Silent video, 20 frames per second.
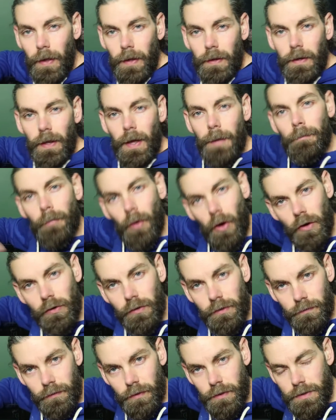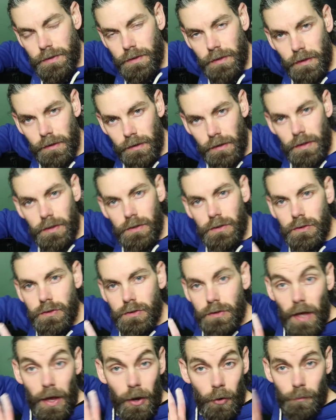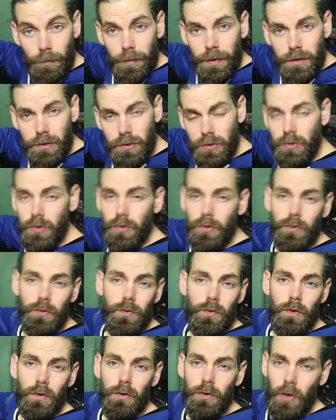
and that biodiversity that is helping to